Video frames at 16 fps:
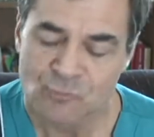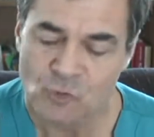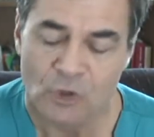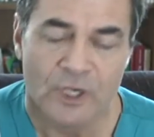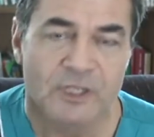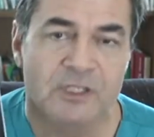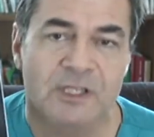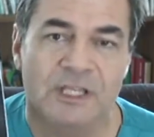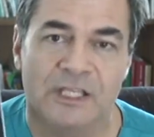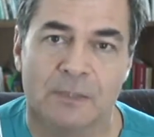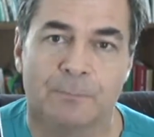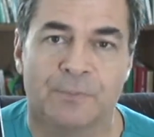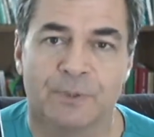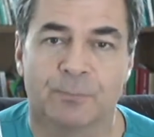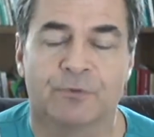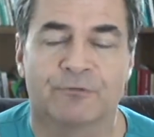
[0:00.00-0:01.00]
trying to
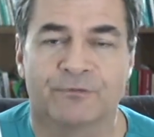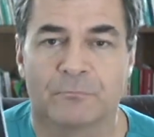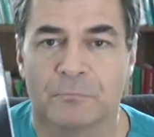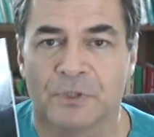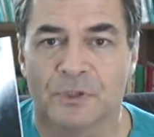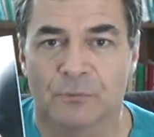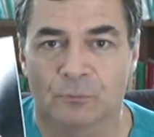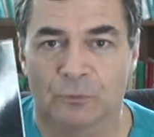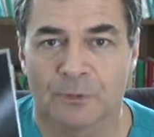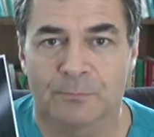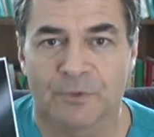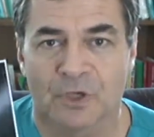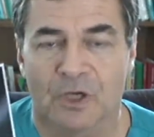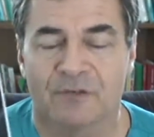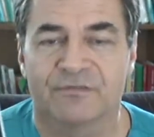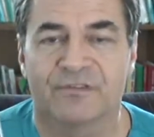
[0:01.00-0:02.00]
keep people from being
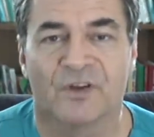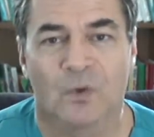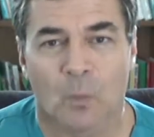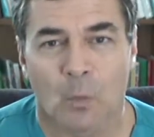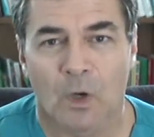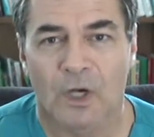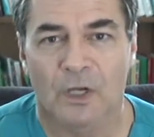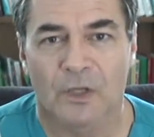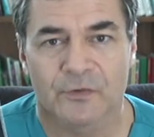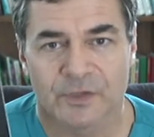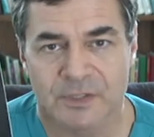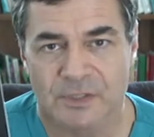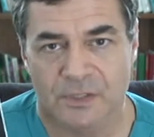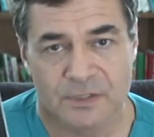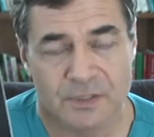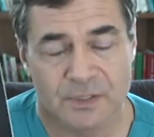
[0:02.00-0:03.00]
ripped off while
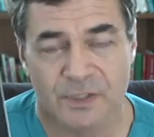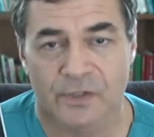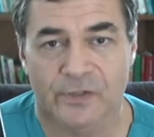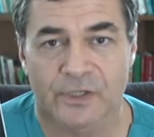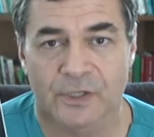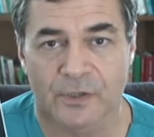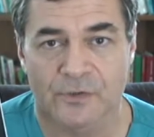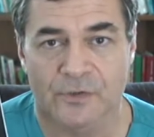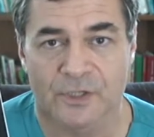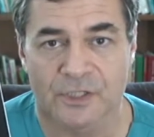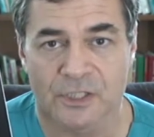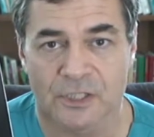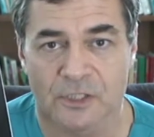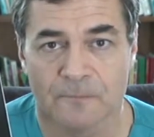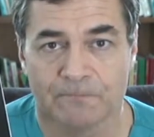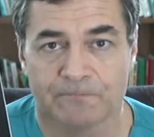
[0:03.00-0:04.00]
they get the health care they
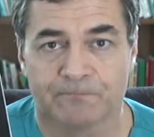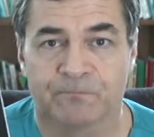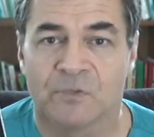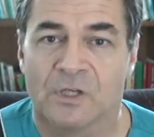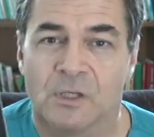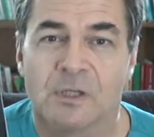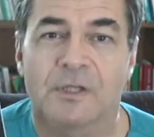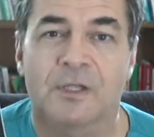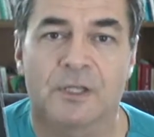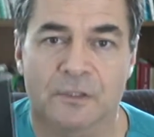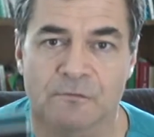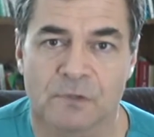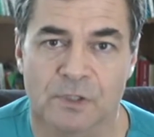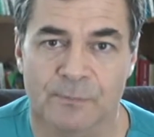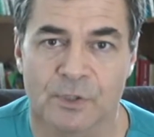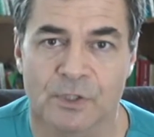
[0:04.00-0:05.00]
need. Thank
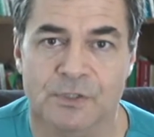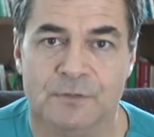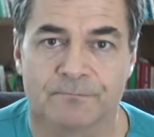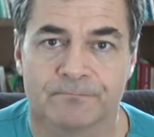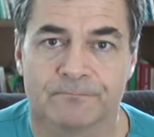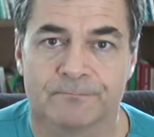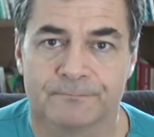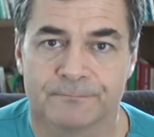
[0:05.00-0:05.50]
you very much.